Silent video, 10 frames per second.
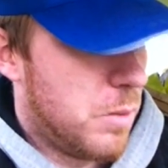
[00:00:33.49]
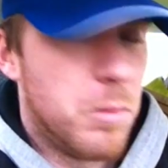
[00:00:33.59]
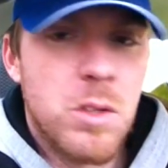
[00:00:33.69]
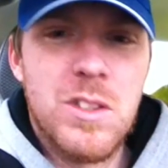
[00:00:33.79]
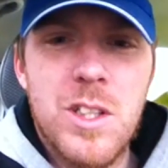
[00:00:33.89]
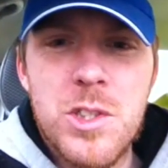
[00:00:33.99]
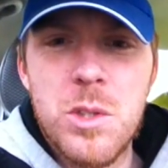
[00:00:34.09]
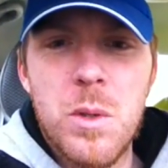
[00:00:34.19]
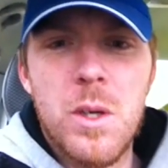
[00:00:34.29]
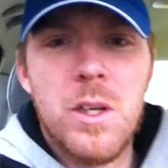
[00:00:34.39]
I'm not really
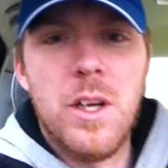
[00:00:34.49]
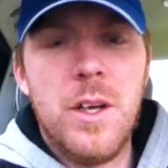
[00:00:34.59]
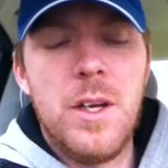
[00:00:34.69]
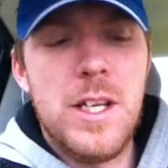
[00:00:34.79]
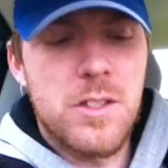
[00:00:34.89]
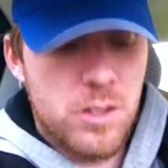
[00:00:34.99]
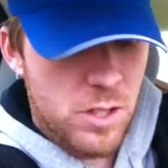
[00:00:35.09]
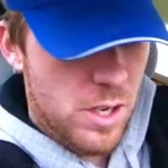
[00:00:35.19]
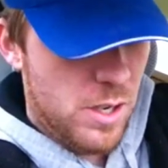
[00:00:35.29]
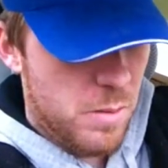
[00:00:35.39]
sure.
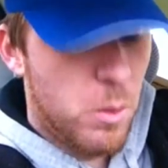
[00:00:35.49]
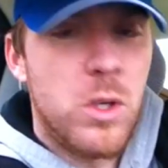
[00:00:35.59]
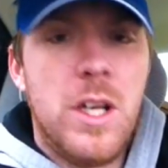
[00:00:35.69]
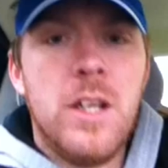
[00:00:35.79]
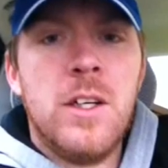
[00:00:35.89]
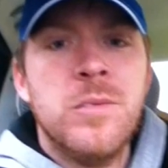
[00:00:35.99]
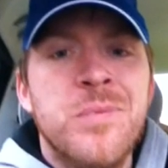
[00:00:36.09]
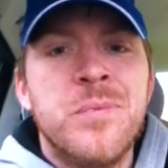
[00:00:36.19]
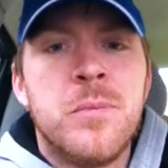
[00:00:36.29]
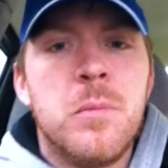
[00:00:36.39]
It's Monday,
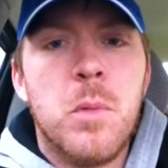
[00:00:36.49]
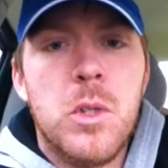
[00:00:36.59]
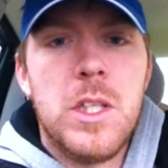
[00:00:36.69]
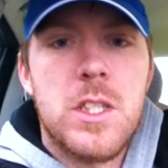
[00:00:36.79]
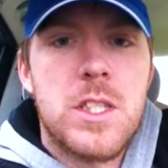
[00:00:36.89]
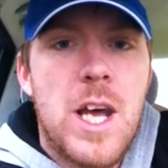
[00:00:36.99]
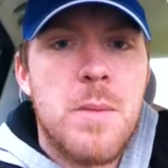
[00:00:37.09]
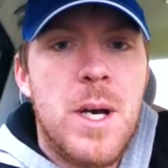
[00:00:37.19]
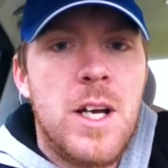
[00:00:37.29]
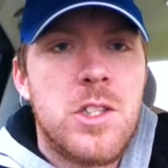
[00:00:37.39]

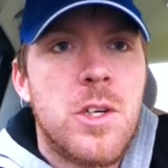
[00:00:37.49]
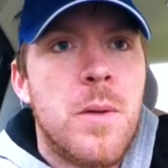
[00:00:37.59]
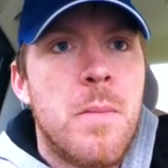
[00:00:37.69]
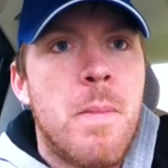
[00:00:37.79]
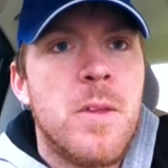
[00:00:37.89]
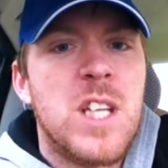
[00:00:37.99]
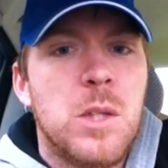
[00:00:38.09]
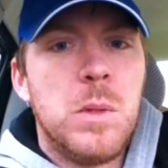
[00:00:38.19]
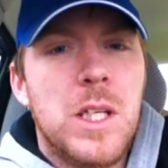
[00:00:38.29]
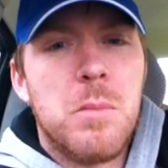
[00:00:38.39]
start of March,
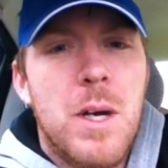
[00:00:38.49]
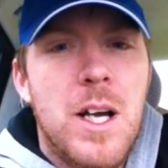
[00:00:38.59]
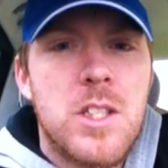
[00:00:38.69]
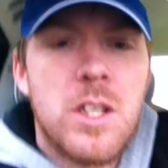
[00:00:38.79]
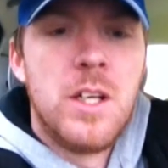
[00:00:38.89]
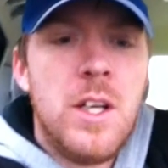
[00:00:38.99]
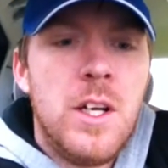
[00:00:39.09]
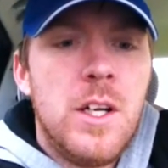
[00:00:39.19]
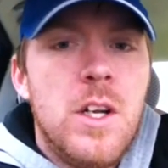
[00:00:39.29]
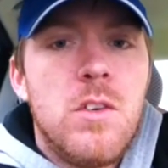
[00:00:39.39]
second week in March.
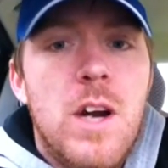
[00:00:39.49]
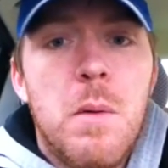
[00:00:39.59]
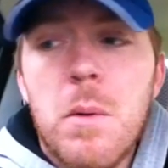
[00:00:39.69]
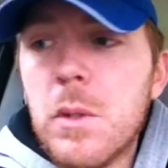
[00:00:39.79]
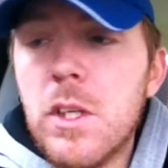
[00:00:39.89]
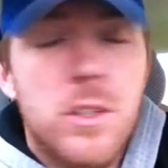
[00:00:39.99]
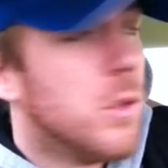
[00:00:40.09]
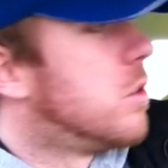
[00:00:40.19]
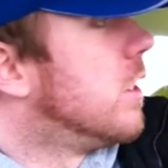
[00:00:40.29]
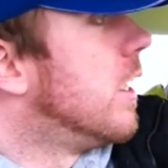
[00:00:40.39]
Right, what we're going
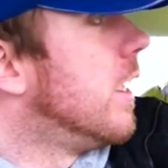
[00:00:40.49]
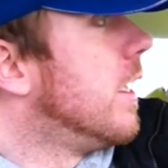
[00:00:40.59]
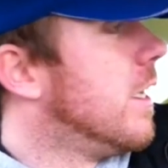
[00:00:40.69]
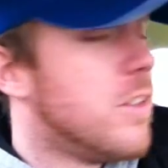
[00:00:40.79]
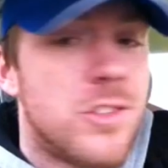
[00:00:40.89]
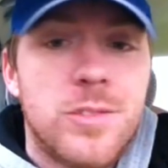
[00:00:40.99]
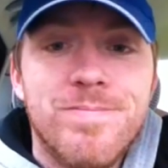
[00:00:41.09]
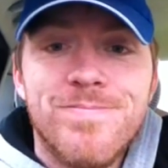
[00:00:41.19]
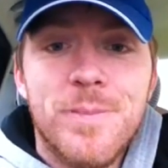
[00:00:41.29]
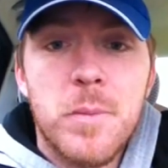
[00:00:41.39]
to do today is,
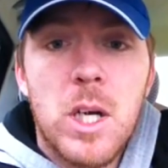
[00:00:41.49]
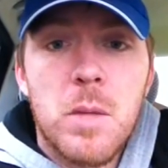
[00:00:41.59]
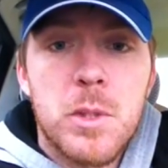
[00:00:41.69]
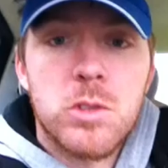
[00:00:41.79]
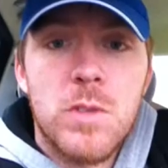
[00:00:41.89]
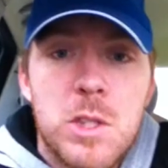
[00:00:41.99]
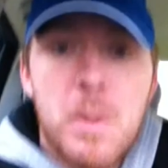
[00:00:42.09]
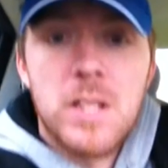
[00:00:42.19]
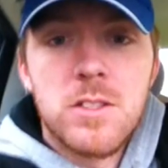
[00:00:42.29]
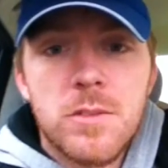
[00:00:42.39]
I'm going to build some
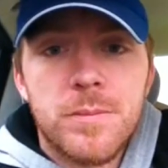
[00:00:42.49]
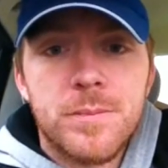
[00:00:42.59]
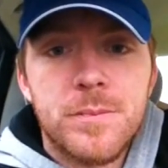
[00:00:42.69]
raised beds.